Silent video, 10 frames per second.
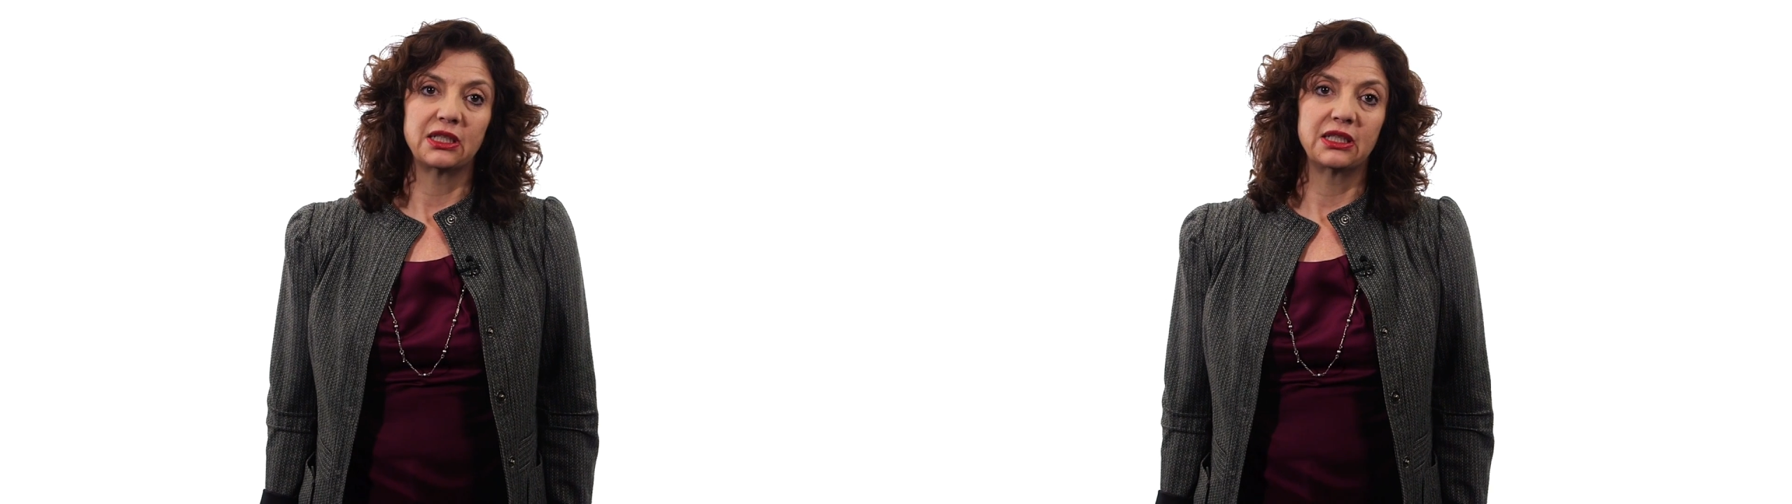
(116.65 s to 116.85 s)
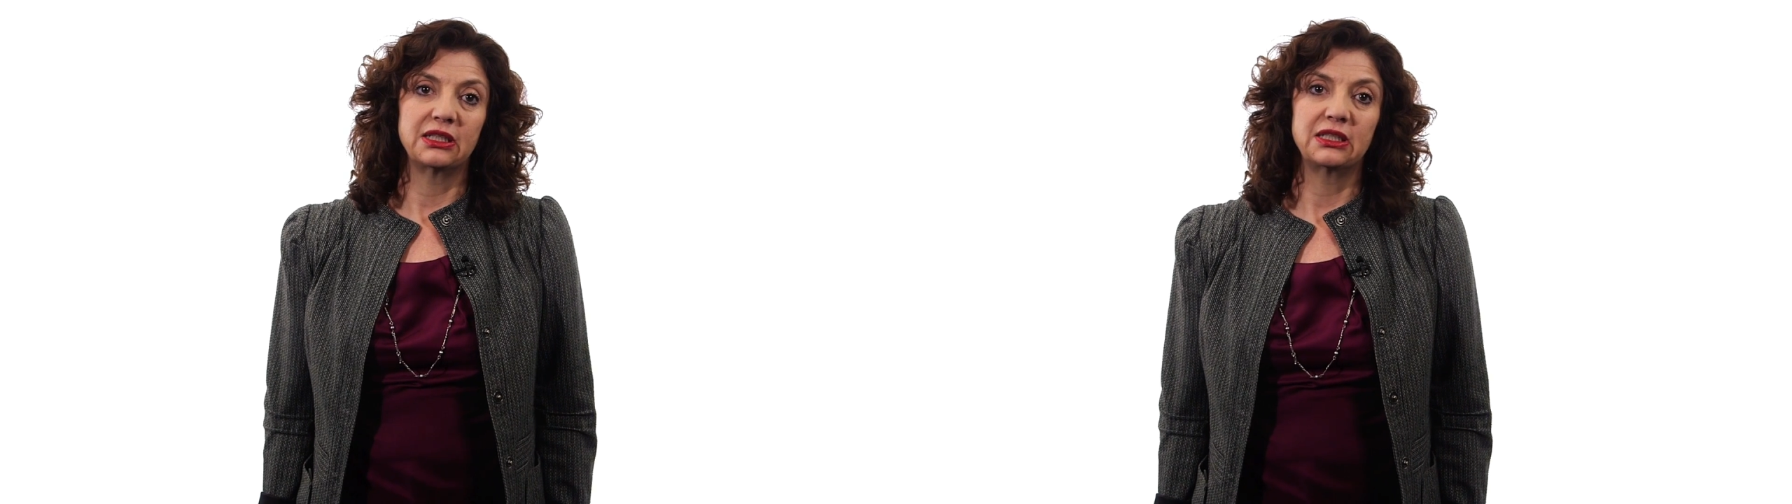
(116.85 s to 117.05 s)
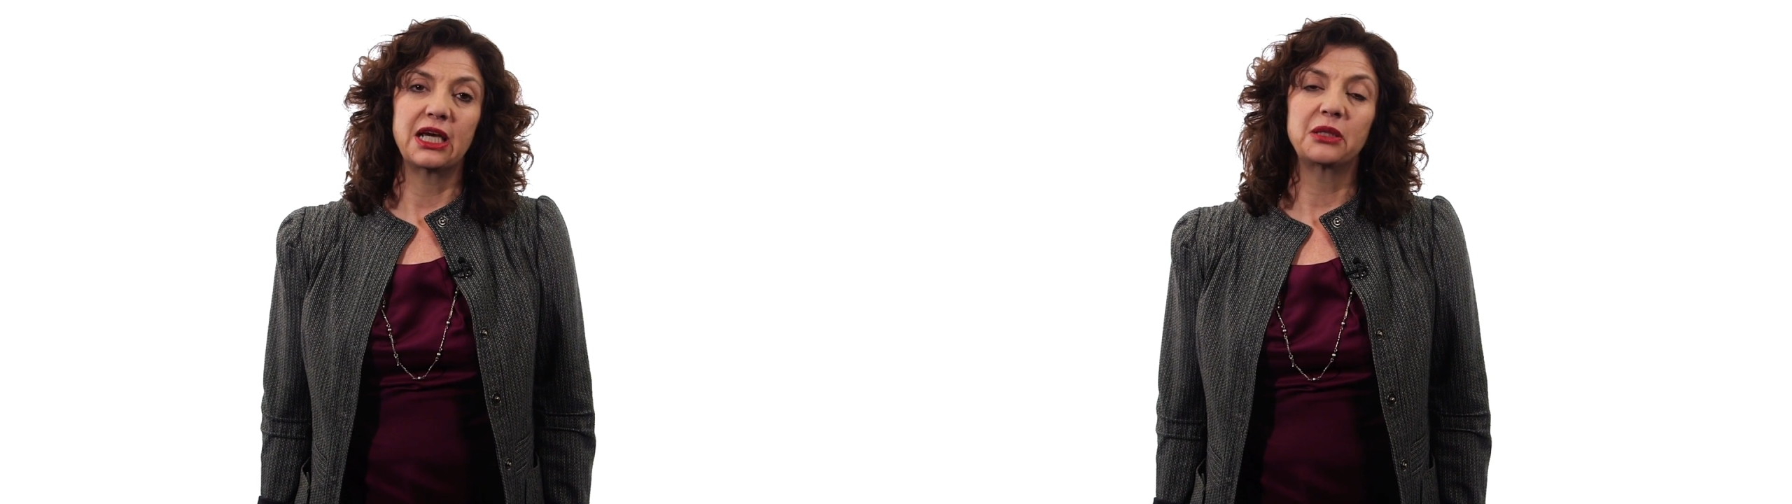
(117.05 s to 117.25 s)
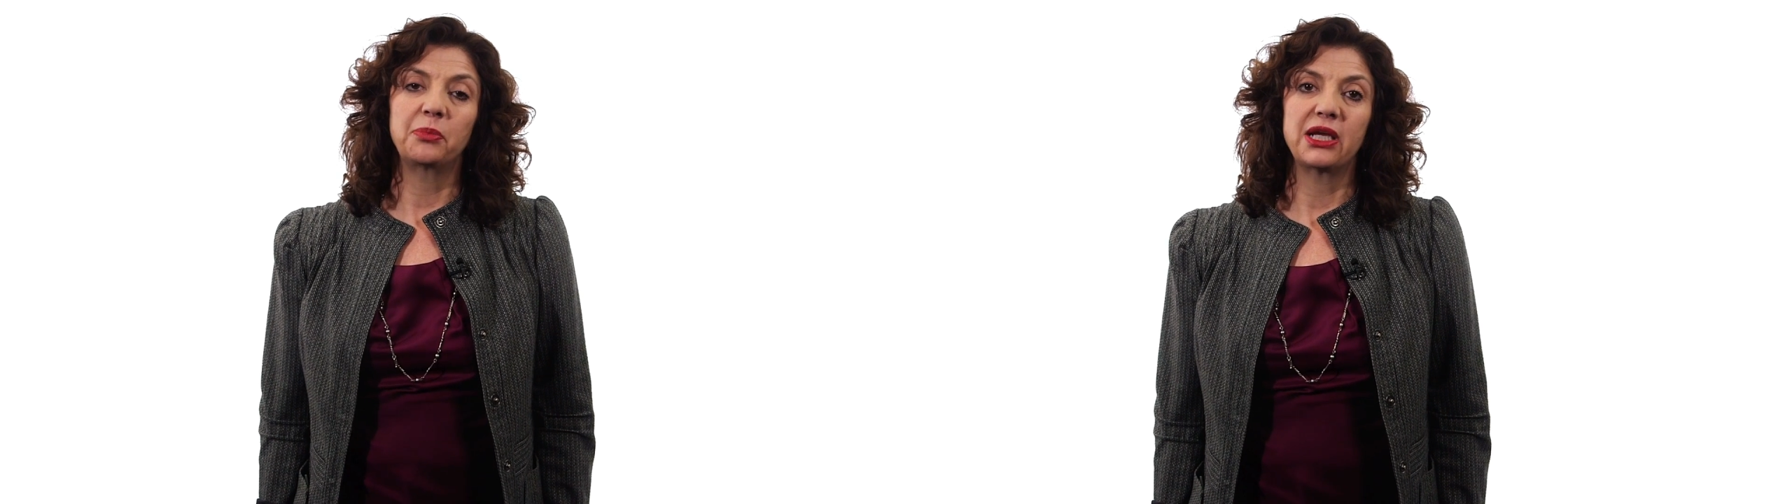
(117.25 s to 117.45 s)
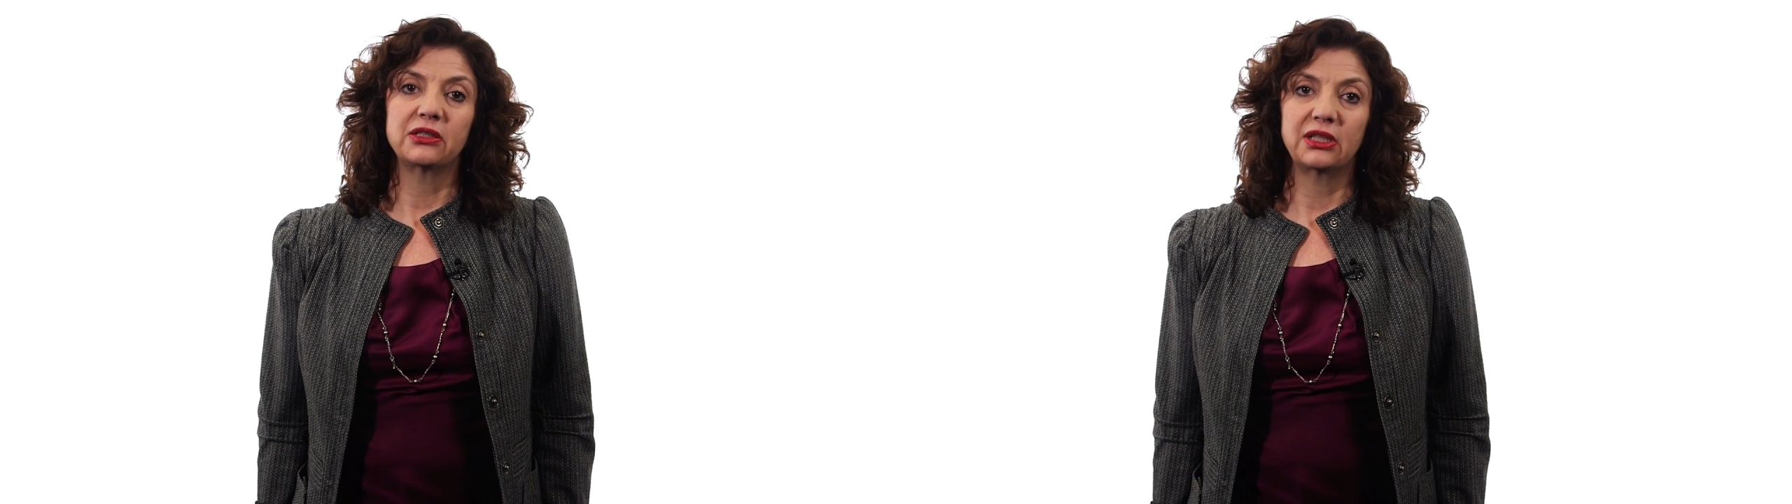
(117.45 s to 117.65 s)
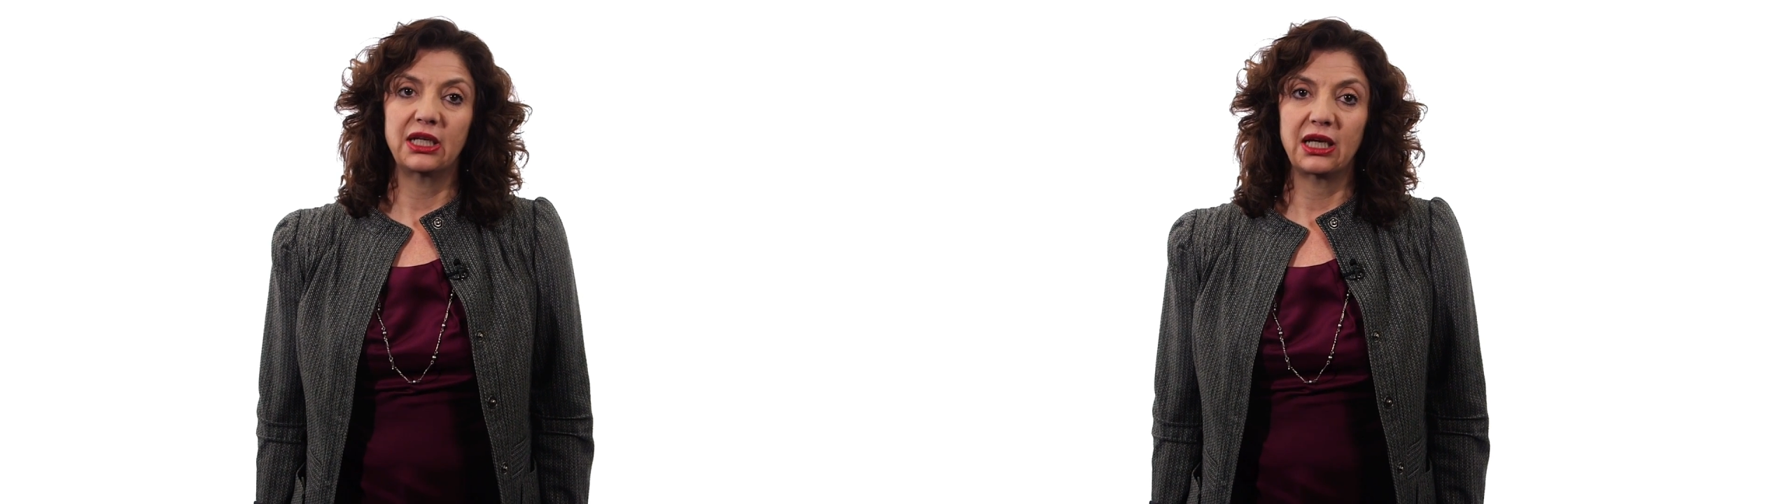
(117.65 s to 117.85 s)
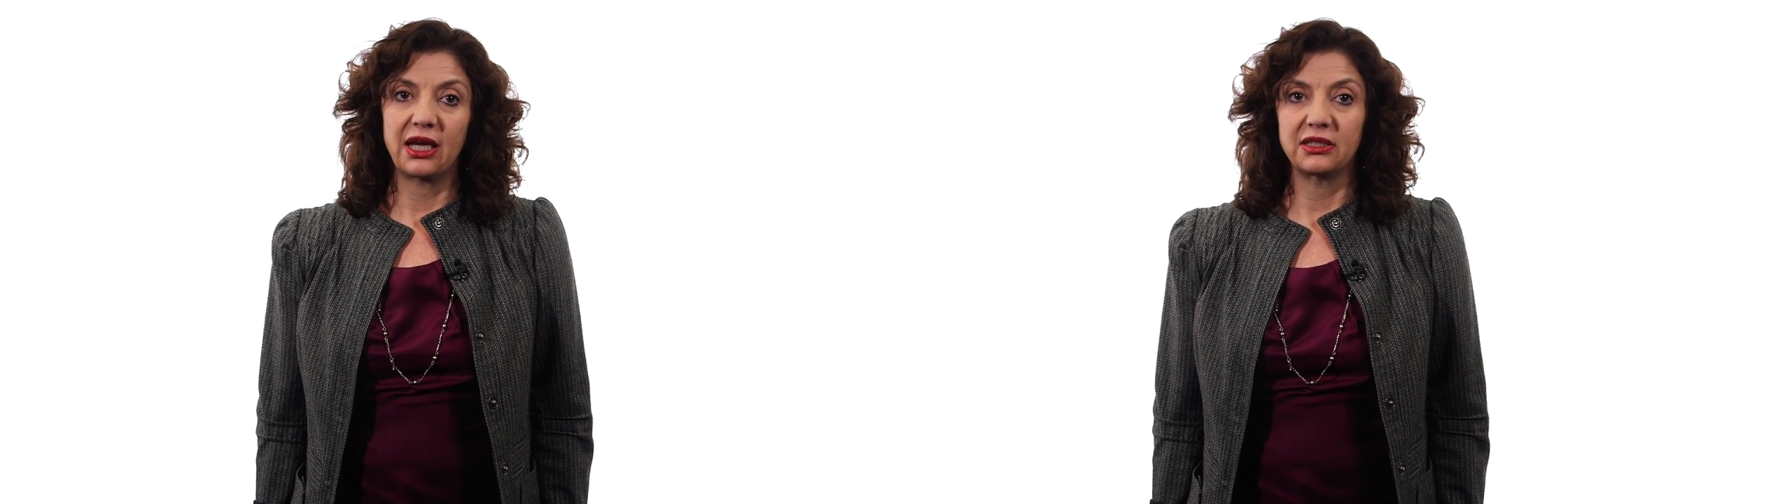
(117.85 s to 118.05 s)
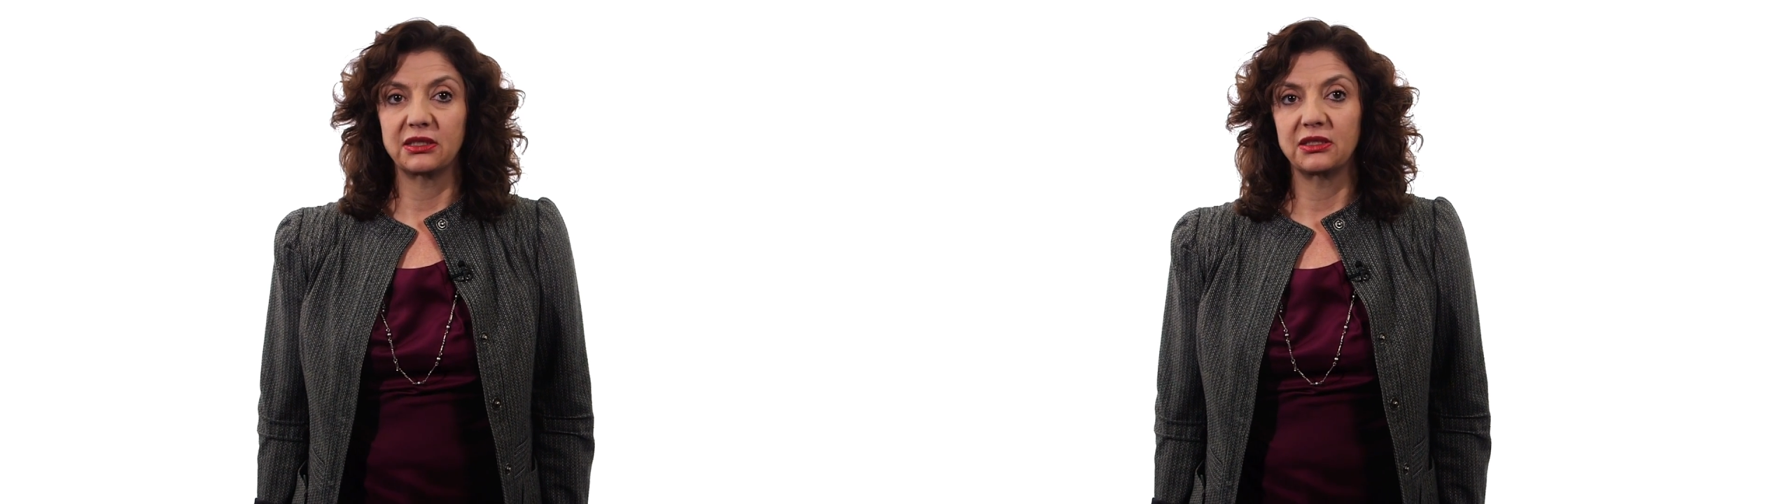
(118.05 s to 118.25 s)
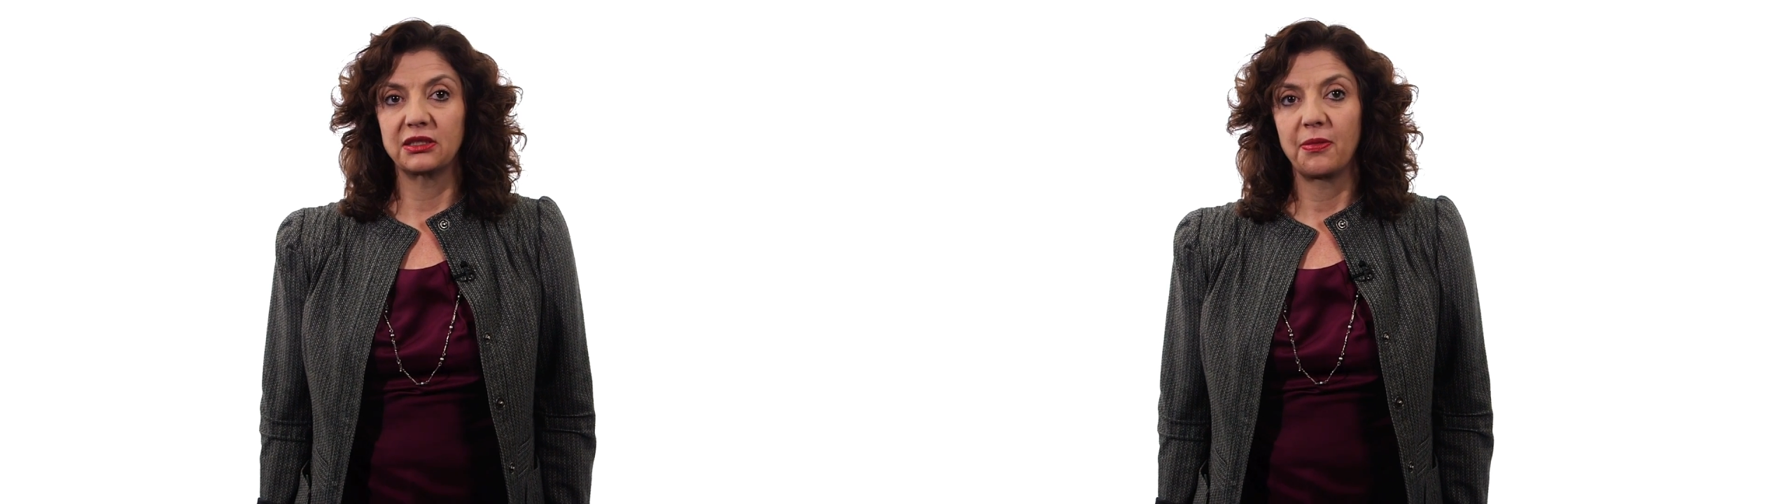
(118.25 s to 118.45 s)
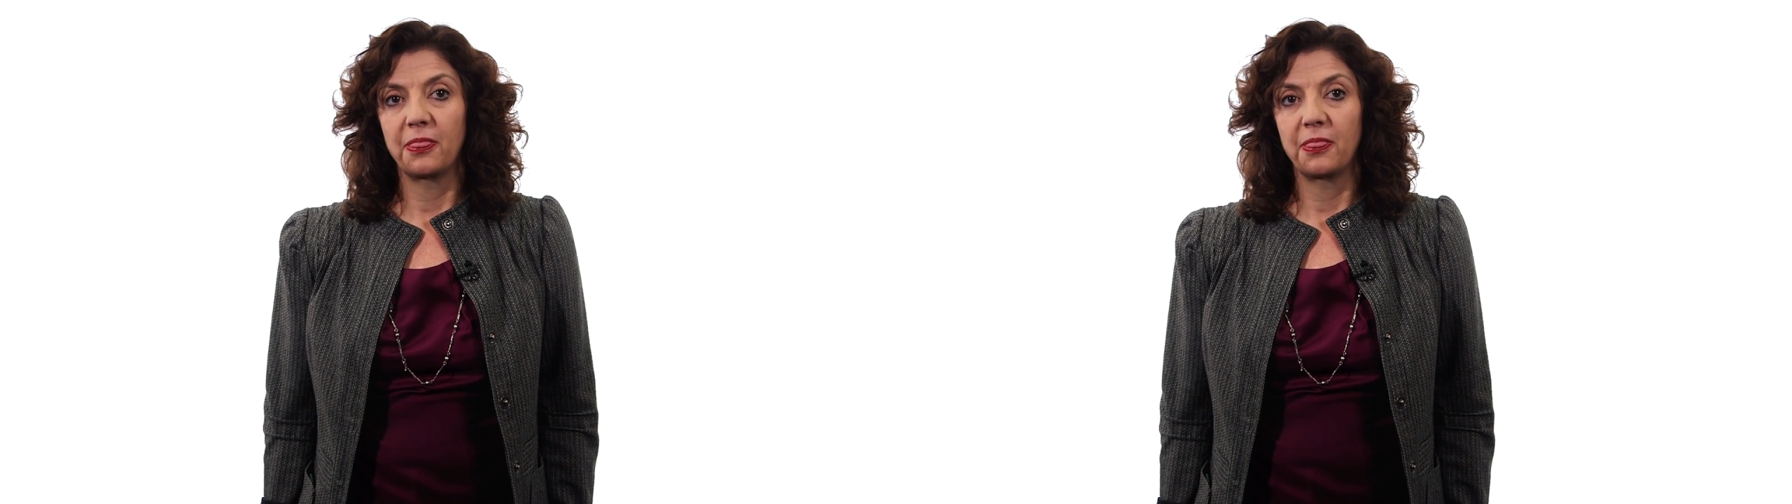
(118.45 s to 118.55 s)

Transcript: In the death penalty cases,